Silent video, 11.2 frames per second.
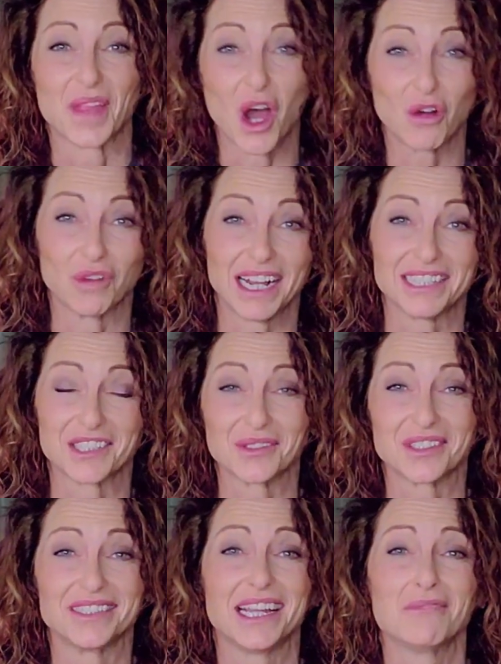All right, so
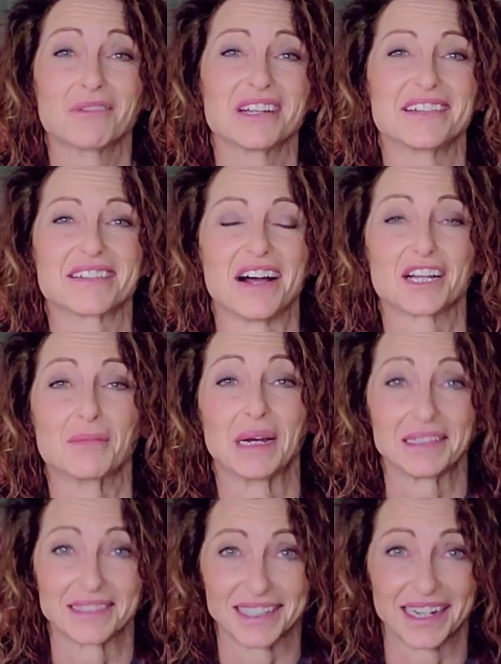today we're going to talk
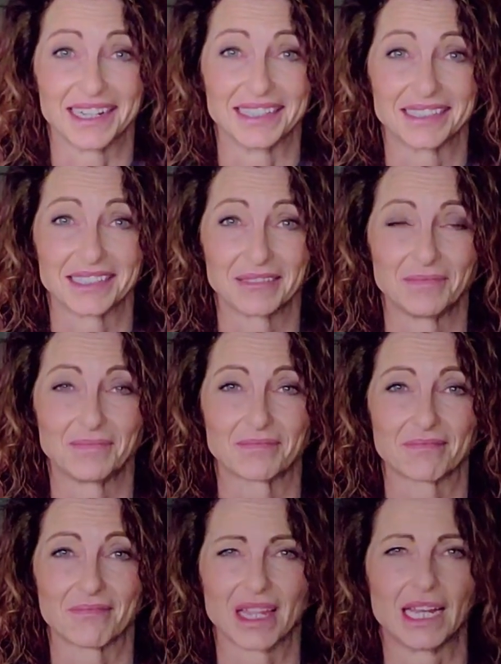about diet.
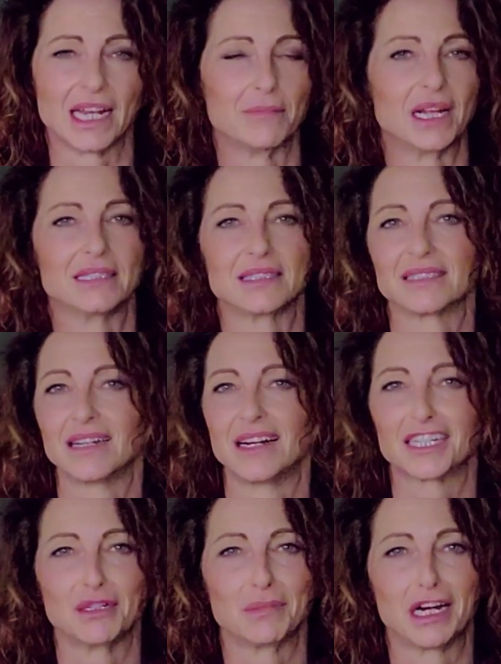And I'm not just
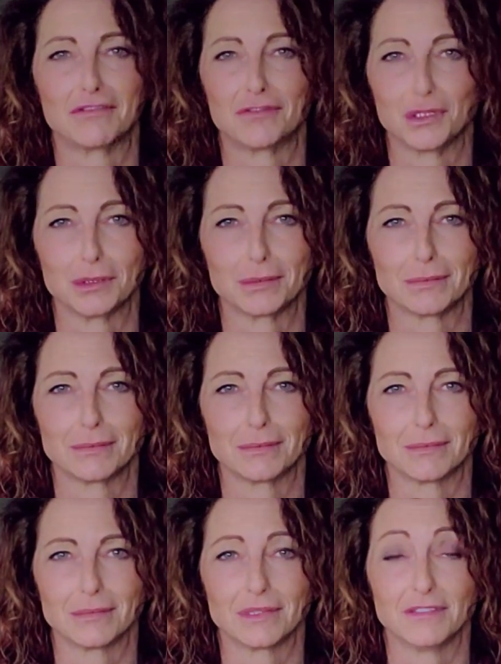talking about food.
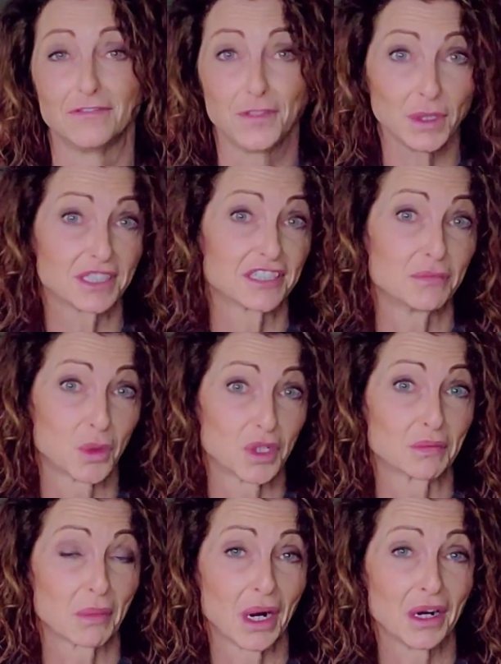Food is an
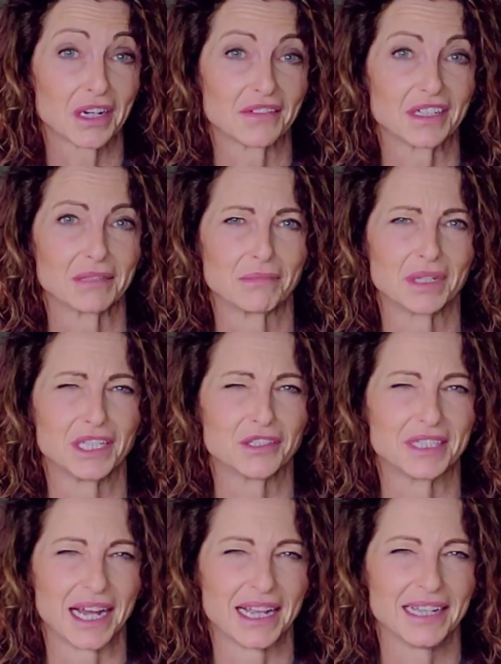important part of it, but your
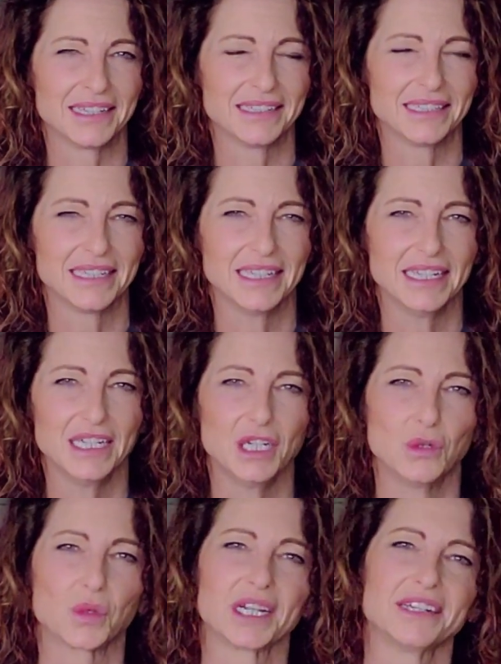diet,
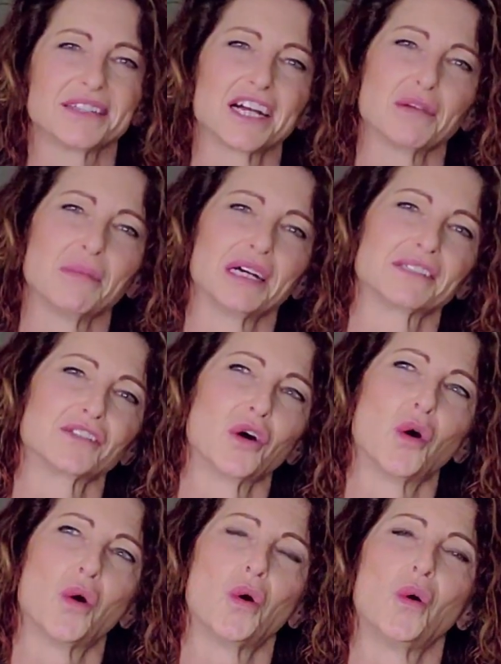we're going to talk about the
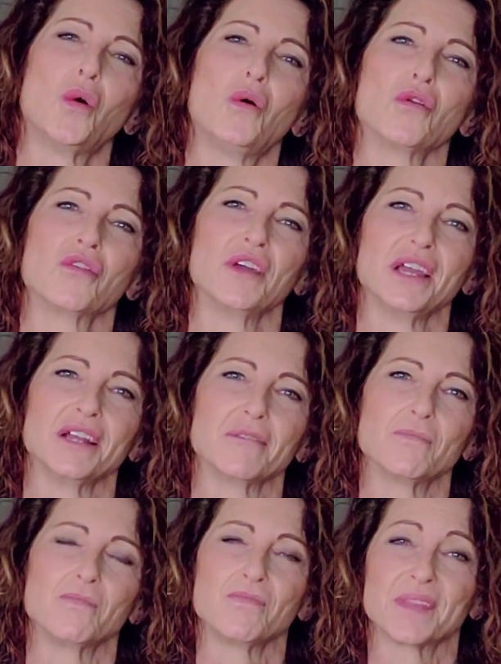whole thing:
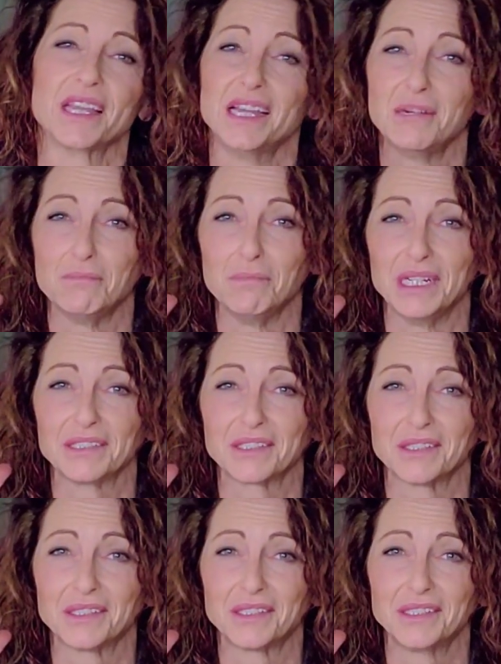
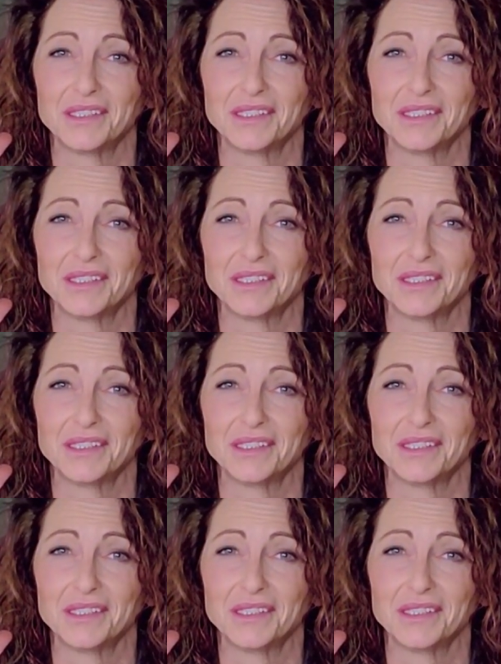mental,